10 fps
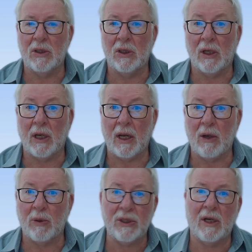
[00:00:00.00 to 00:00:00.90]
Okay,
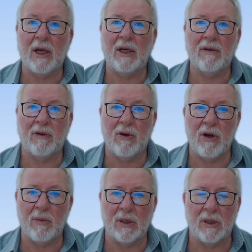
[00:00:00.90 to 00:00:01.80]
what's a collective
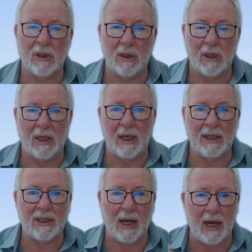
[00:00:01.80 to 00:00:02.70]
agreement?
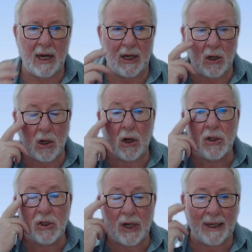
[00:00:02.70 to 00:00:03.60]
It's a
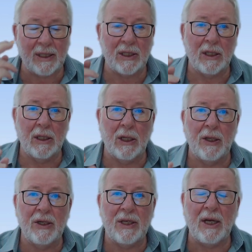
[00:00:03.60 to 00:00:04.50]
contract
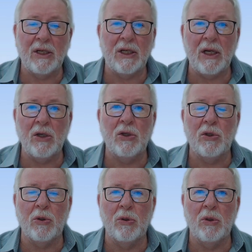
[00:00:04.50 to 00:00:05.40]
that is entered
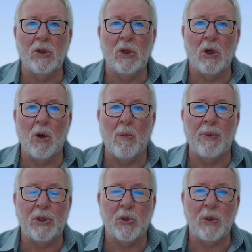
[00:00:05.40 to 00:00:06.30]
into
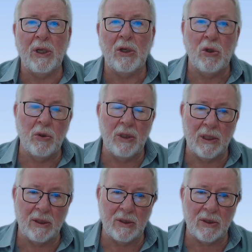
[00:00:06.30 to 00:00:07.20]
between
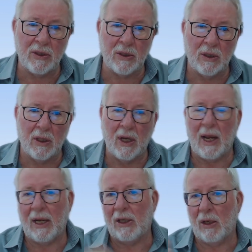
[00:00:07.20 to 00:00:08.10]
unions
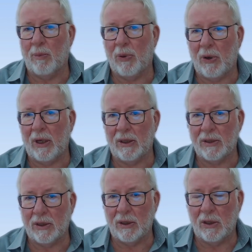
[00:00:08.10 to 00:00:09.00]
and
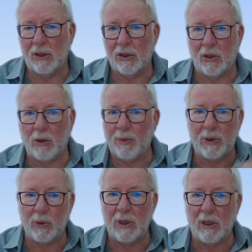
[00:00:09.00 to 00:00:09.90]
employers. So not
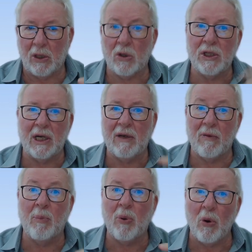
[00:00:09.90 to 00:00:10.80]
between, a contract of
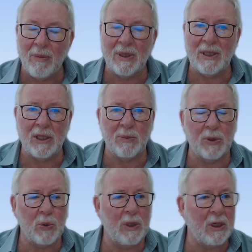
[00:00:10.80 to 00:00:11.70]
employment is
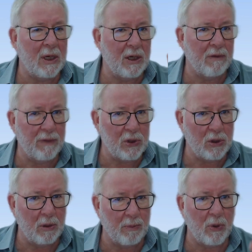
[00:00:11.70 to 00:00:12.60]
between an
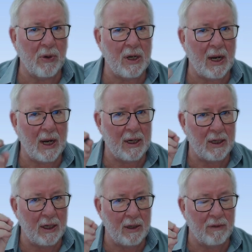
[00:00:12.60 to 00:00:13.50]
individual employee and an
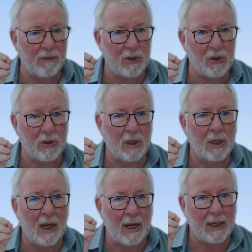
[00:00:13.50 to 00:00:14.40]
individual
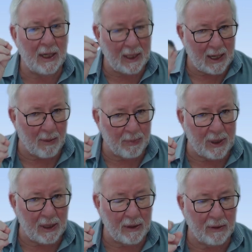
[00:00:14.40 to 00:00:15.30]
and a company.